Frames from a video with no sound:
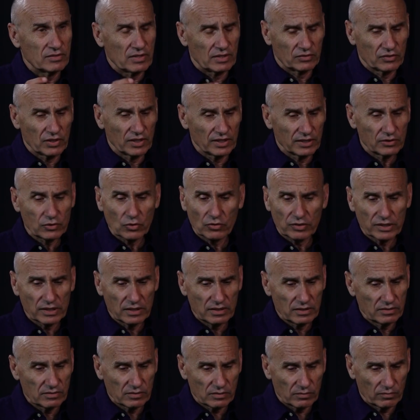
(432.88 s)
the
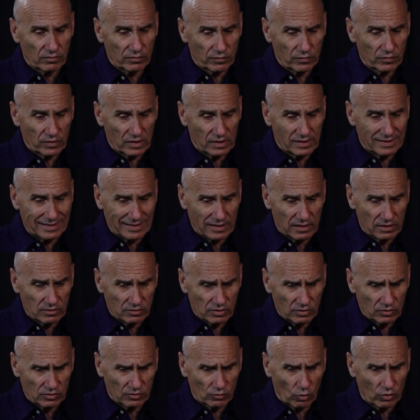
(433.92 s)
territory is
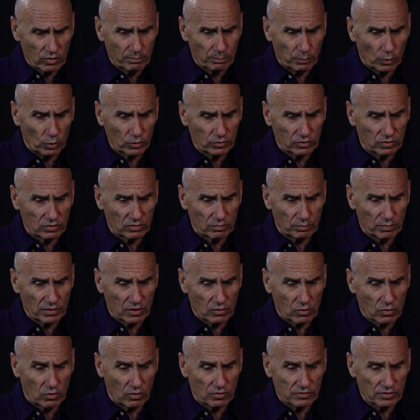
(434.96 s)
so important
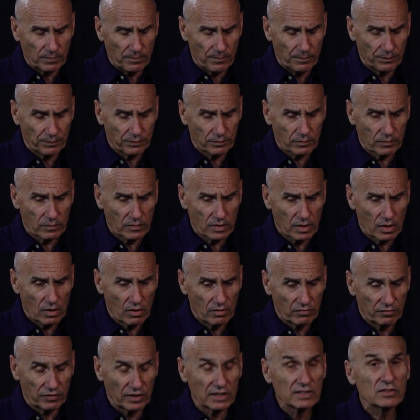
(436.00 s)
because,
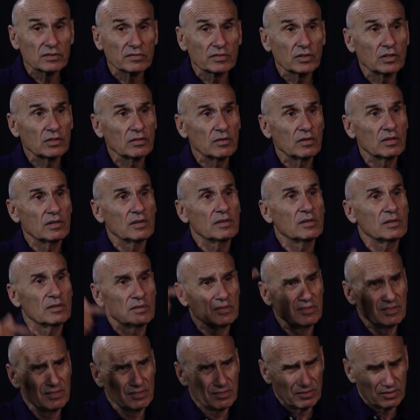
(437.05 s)
first of all,
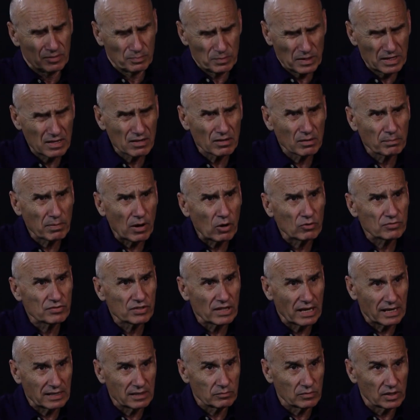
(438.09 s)
speaking about
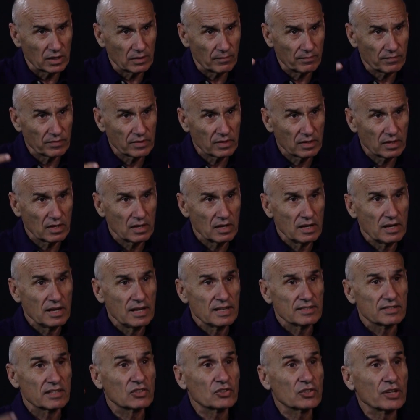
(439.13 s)
the enemy,
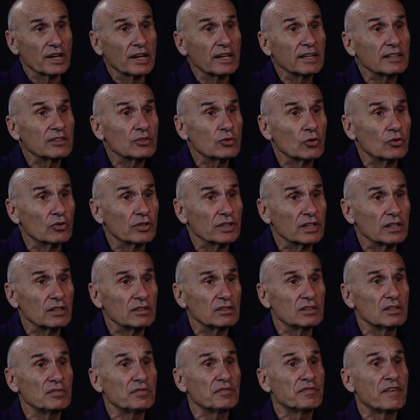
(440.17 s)
the territory
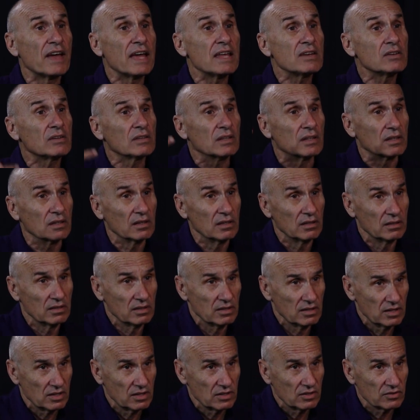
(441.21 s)
defending
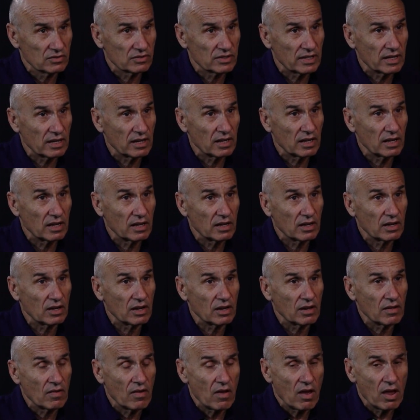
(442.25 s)
the
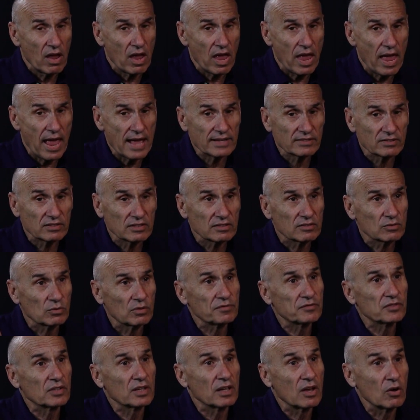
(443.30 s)
assets
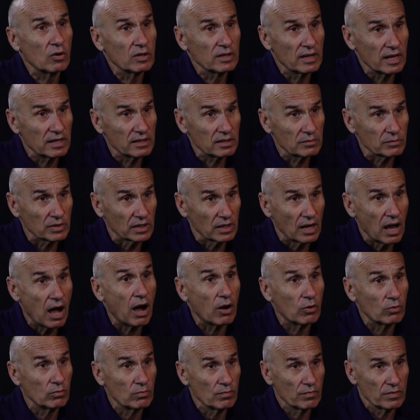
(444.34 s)
of the enemy.
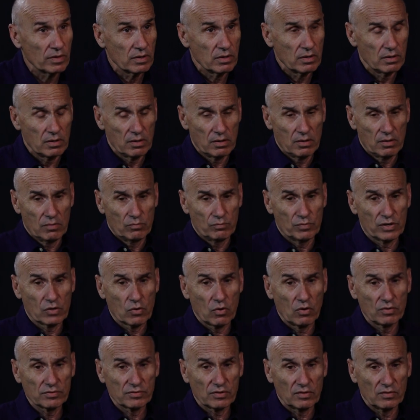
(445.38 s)
How?
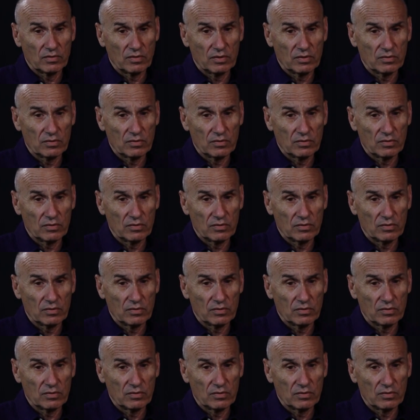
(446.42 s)
Because